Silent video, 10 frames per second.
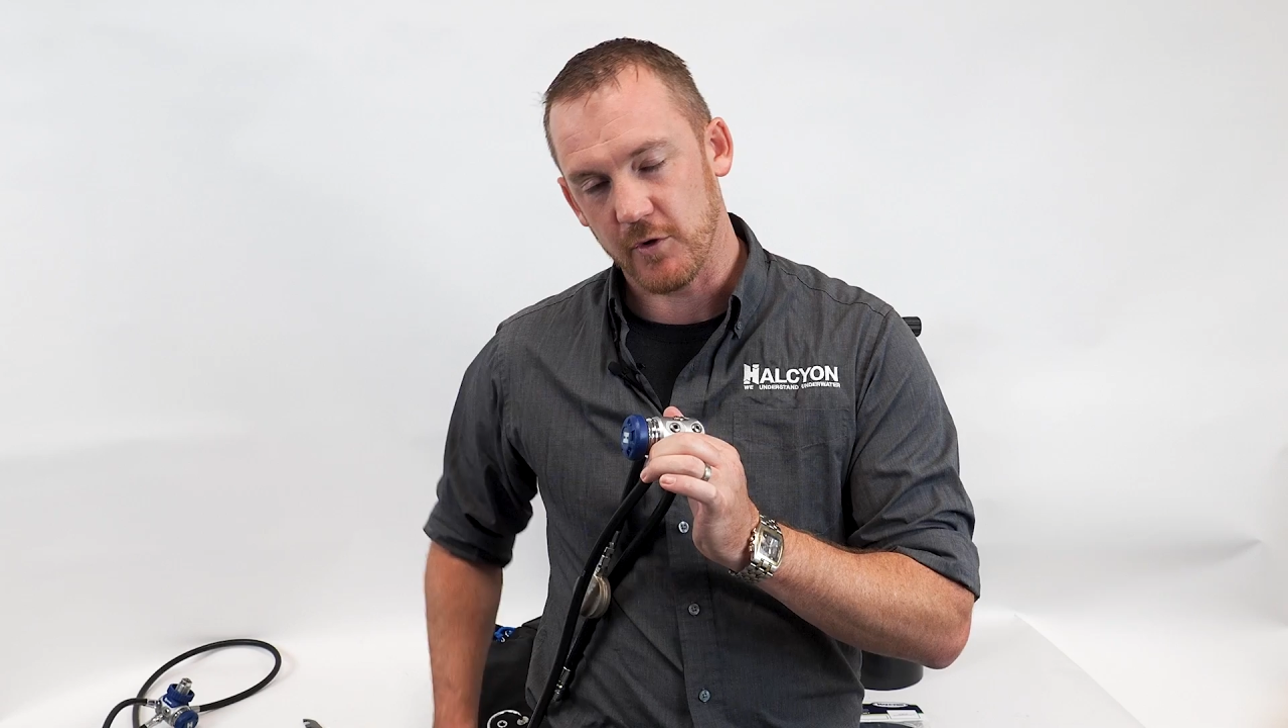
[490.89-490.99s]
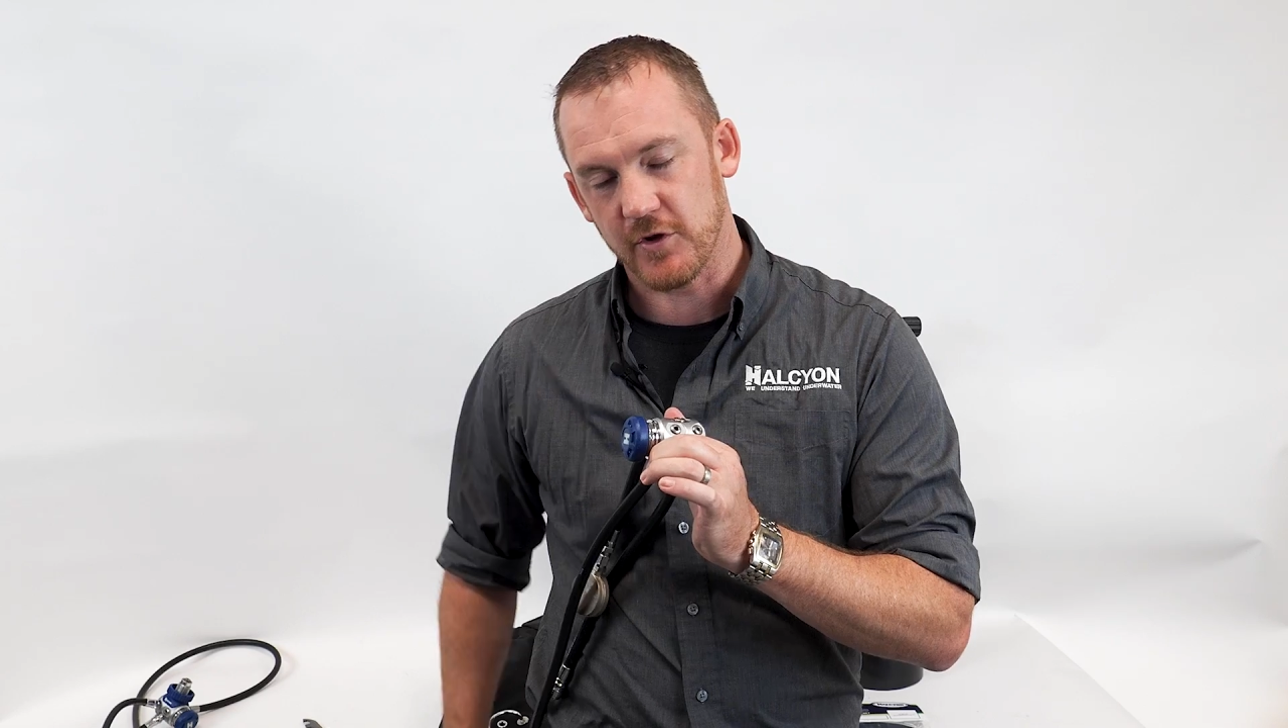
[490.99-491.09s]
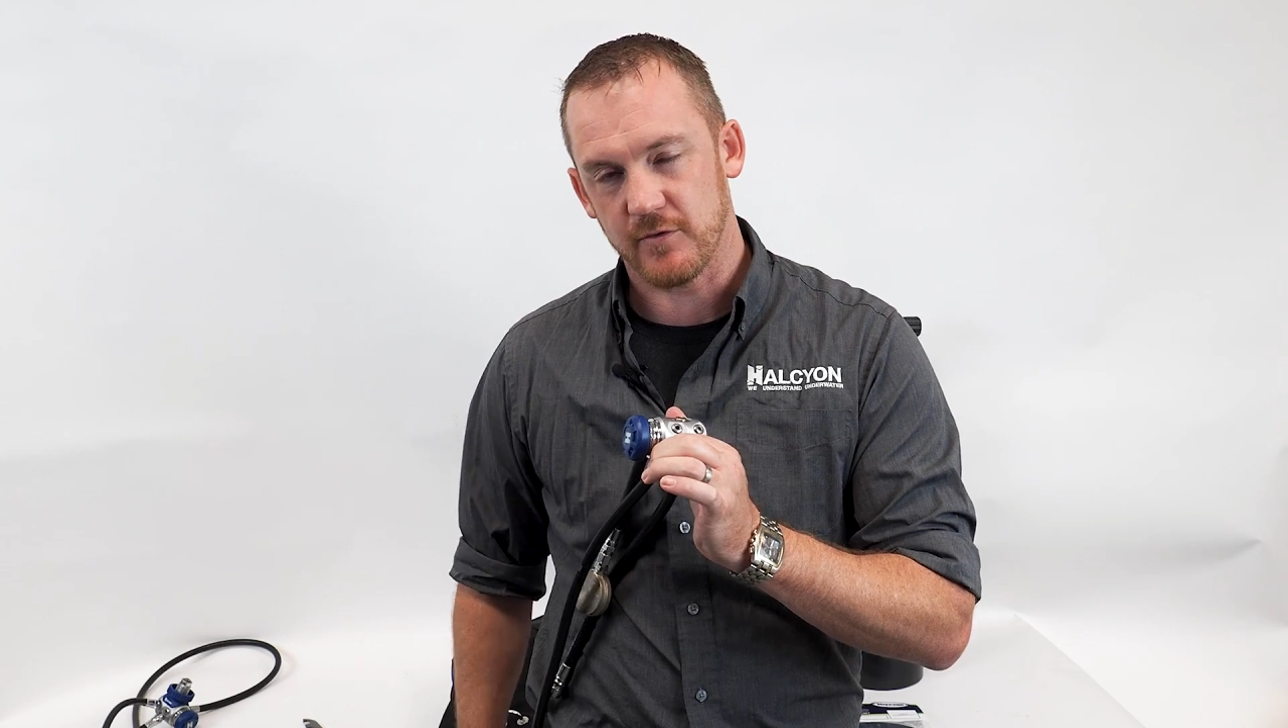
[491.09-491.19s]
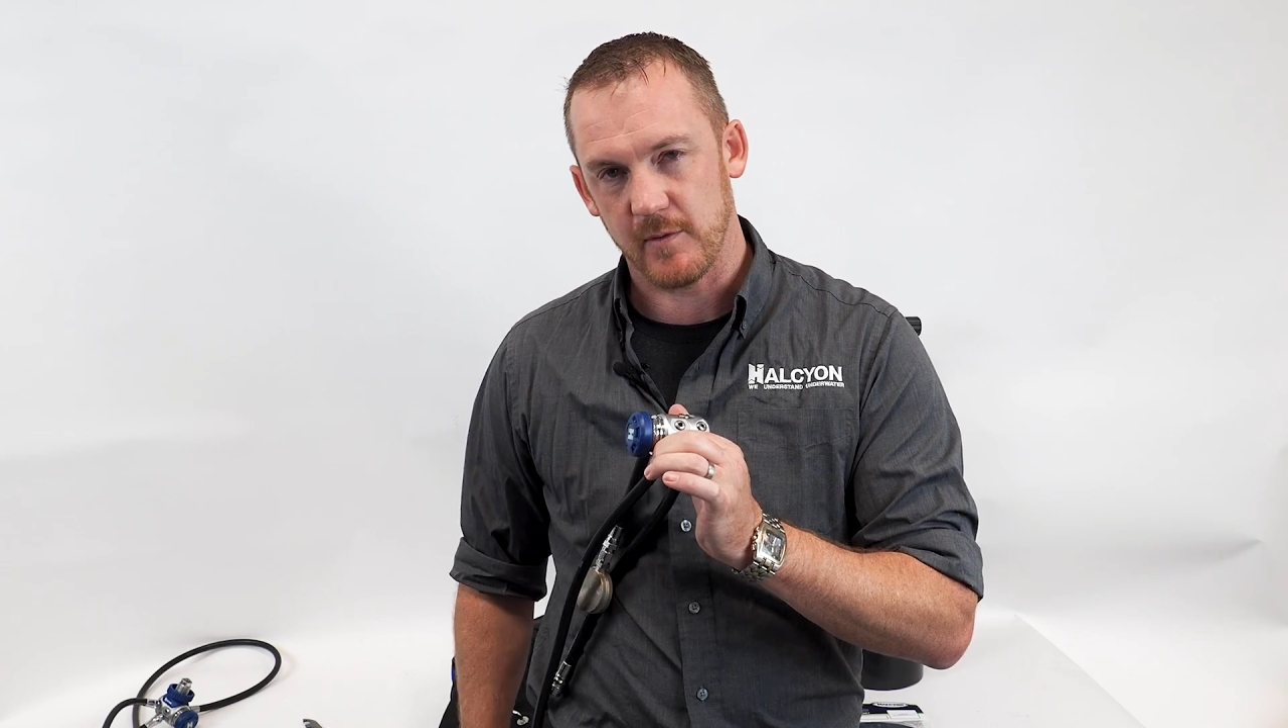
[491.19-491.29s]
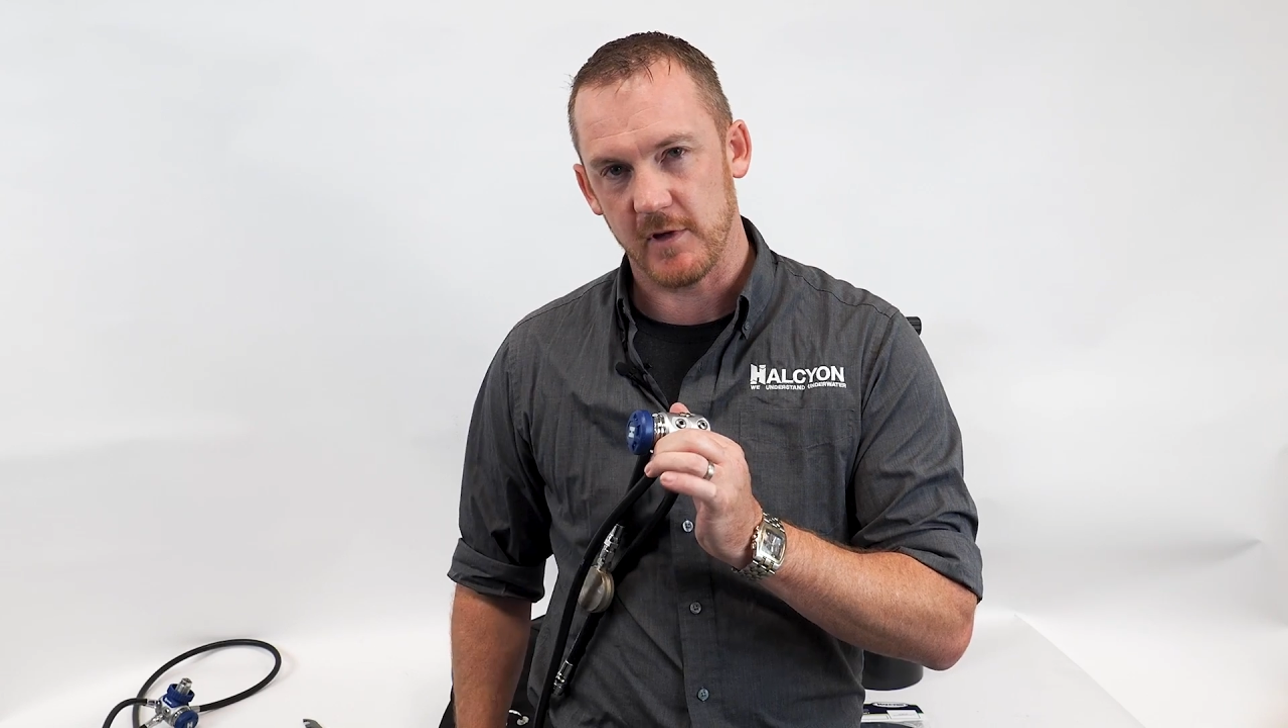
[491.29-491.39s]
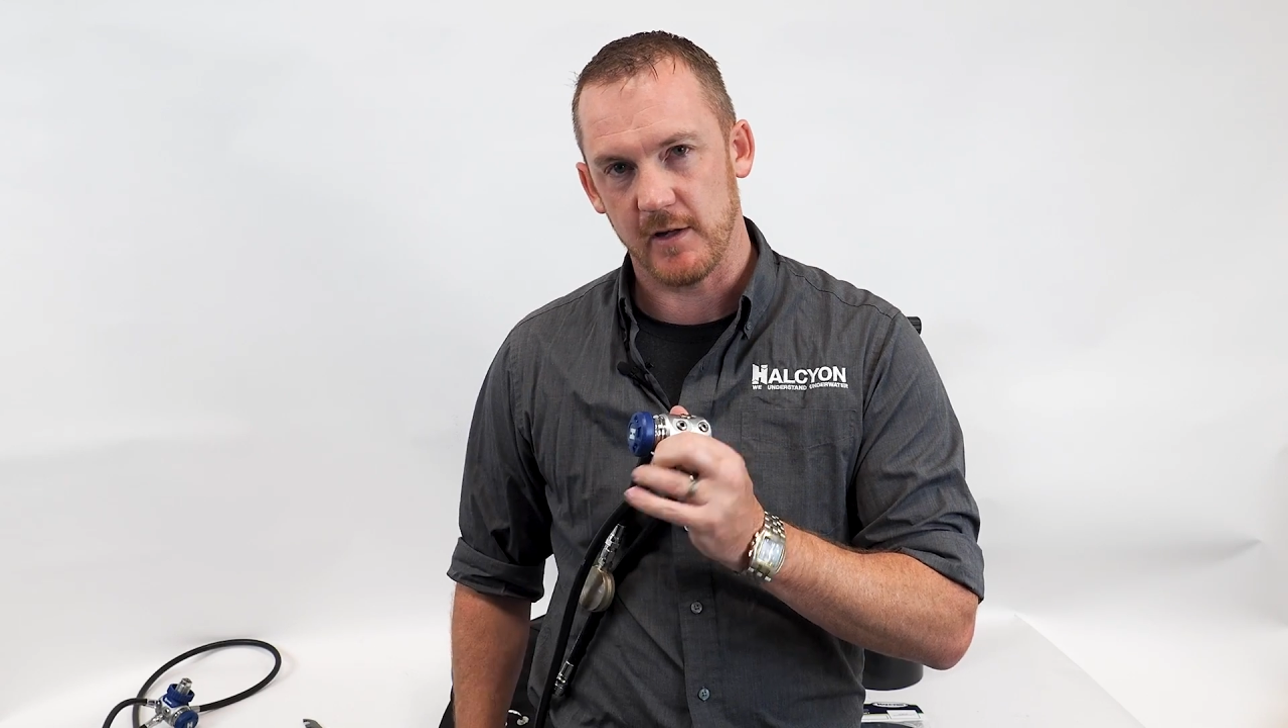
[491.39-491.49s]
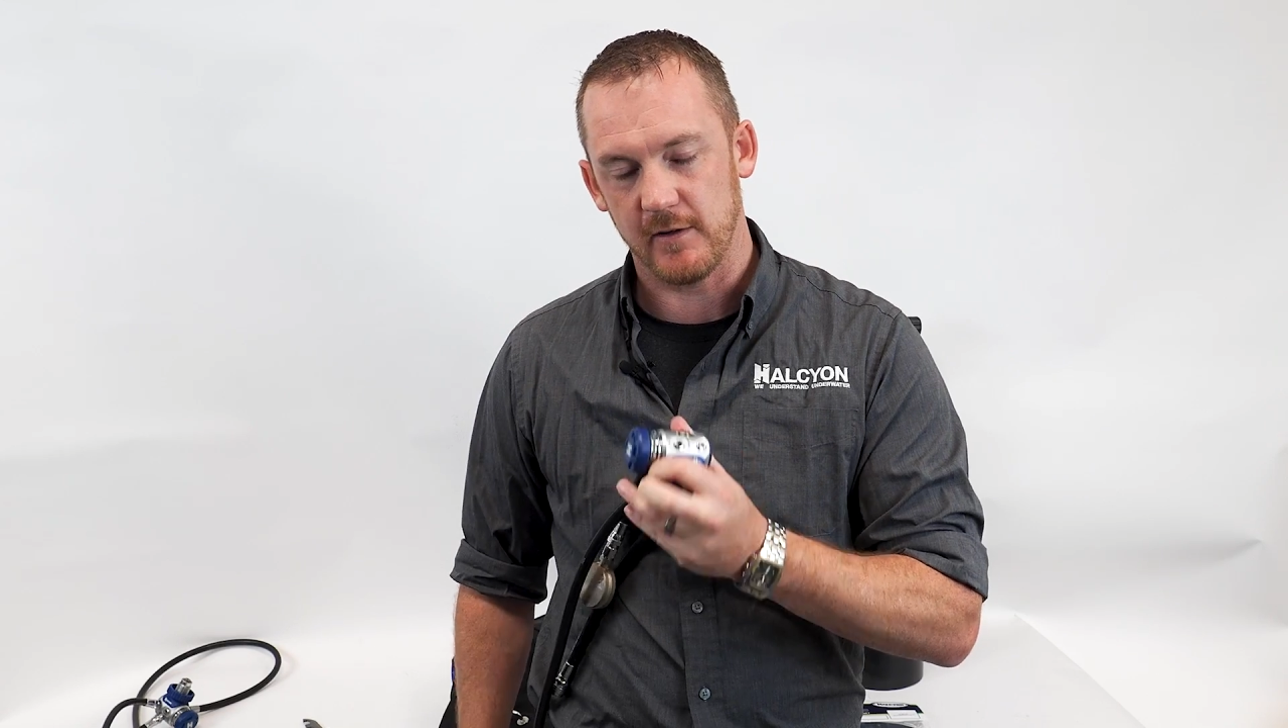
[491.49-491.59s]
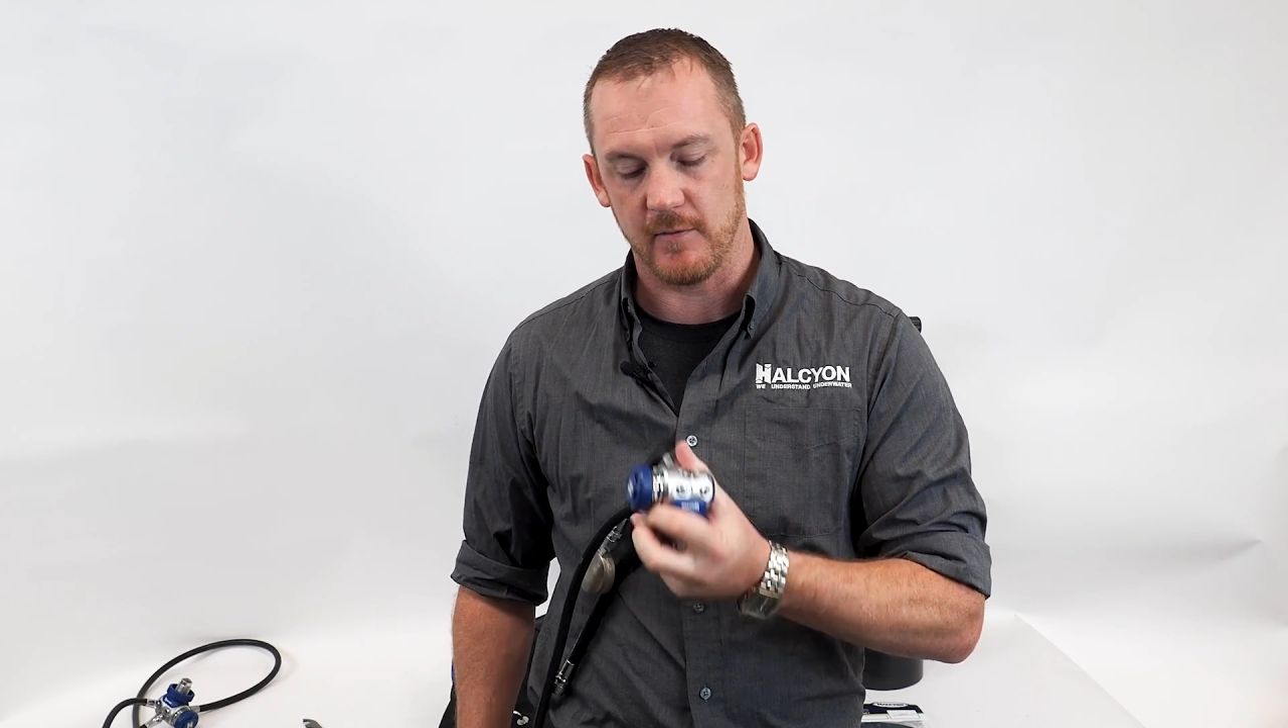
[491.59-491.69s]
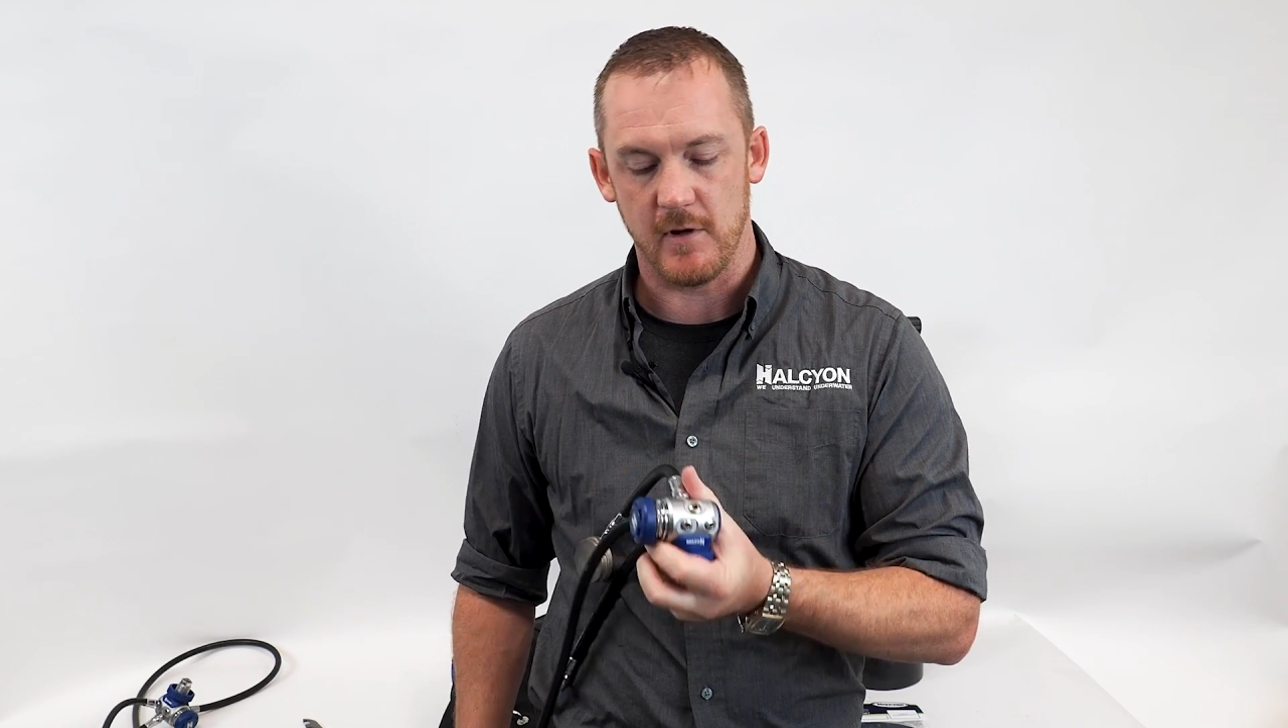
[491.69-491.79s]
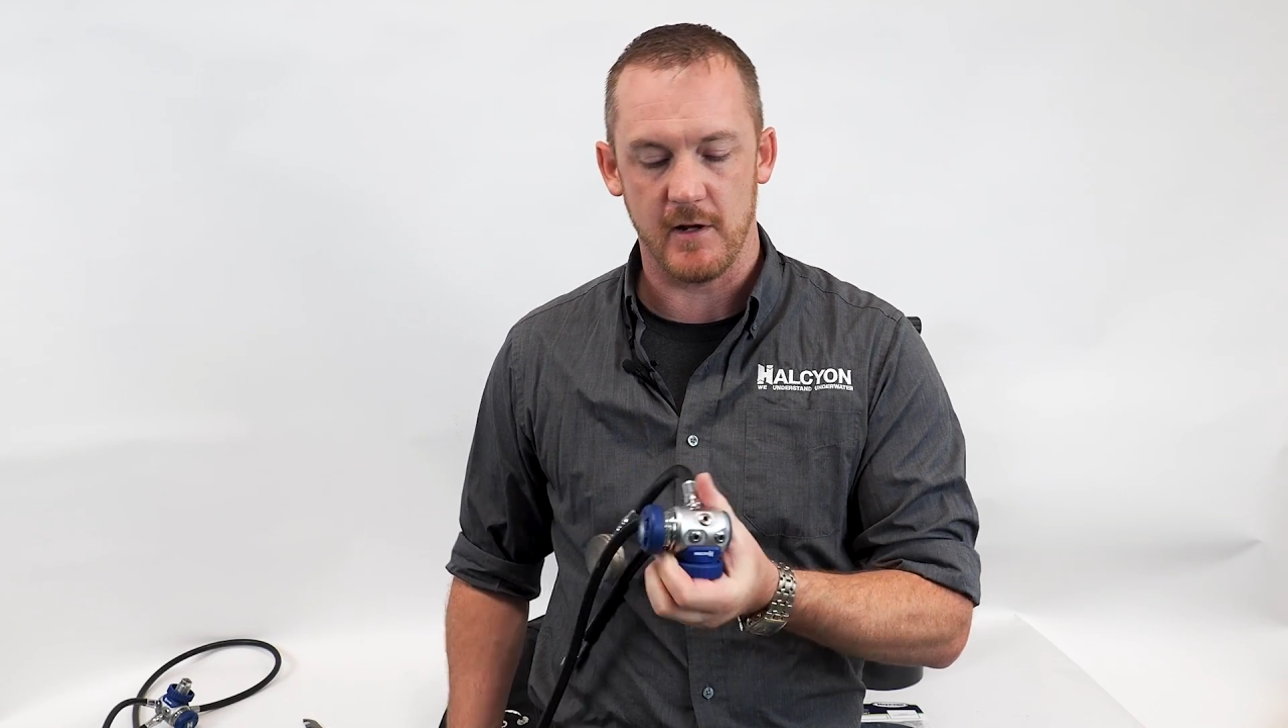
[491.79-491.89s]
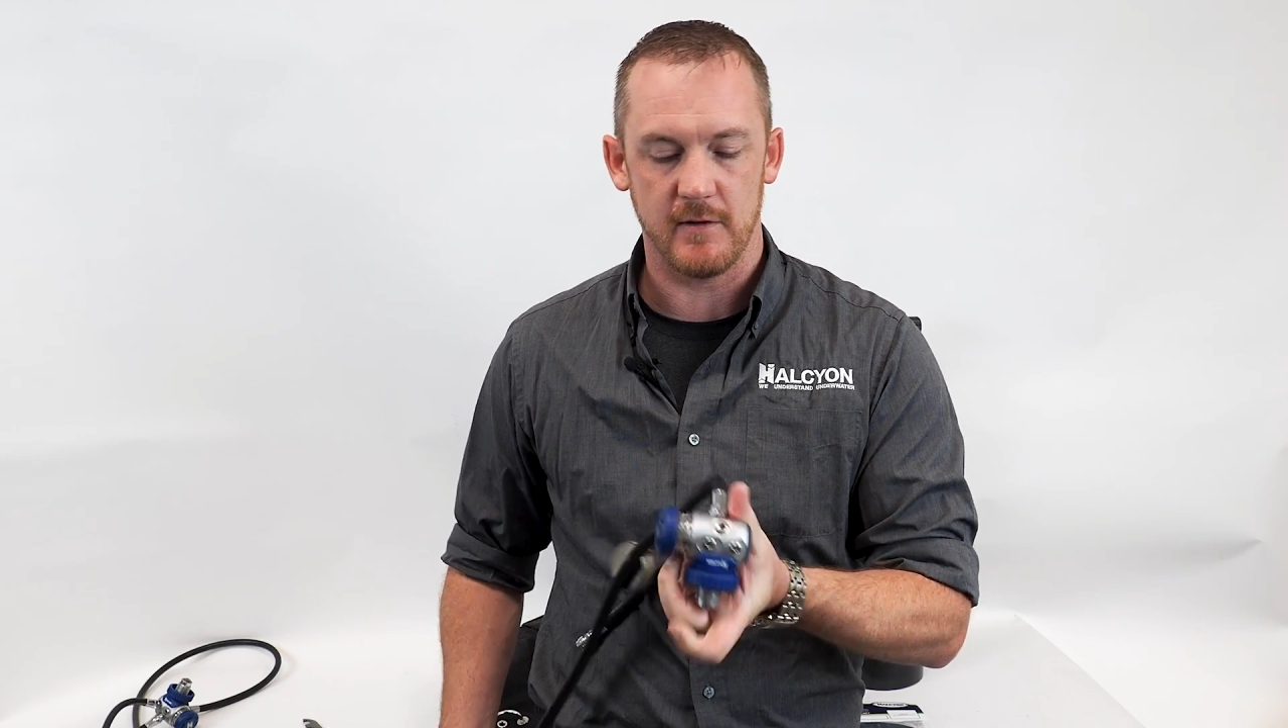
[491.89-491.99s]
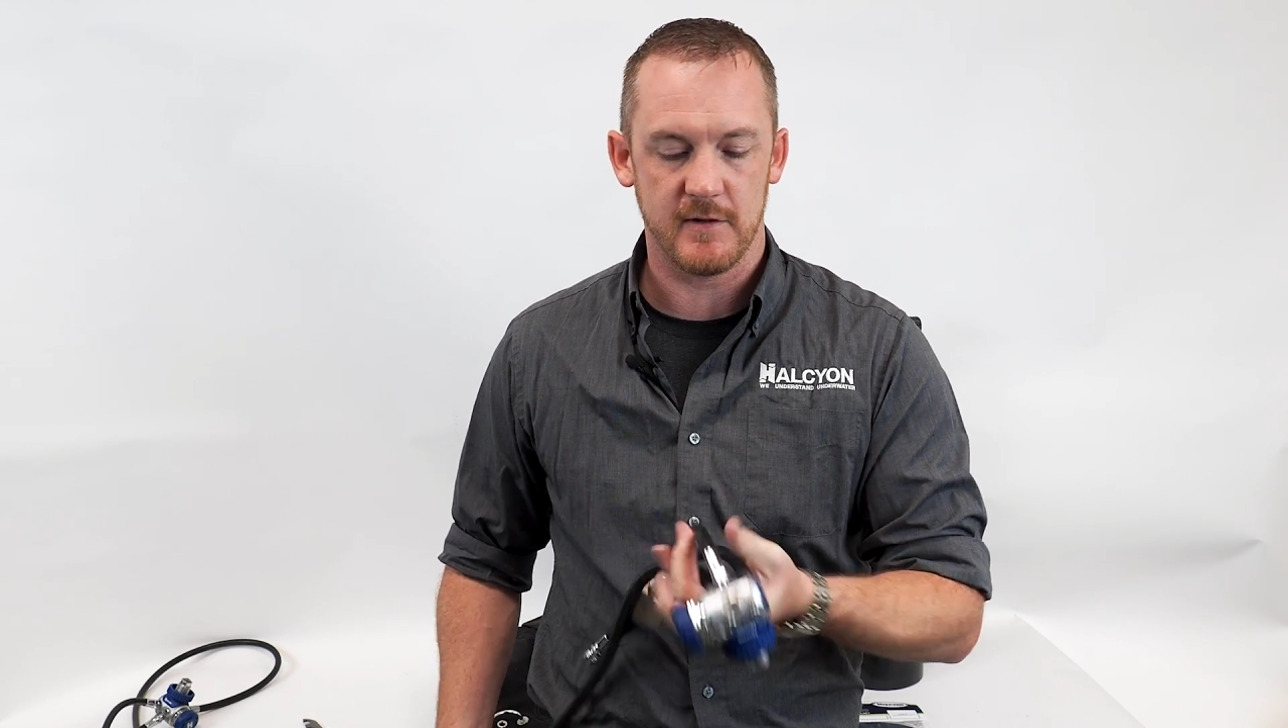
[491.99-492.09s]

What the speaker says: streamlined in the water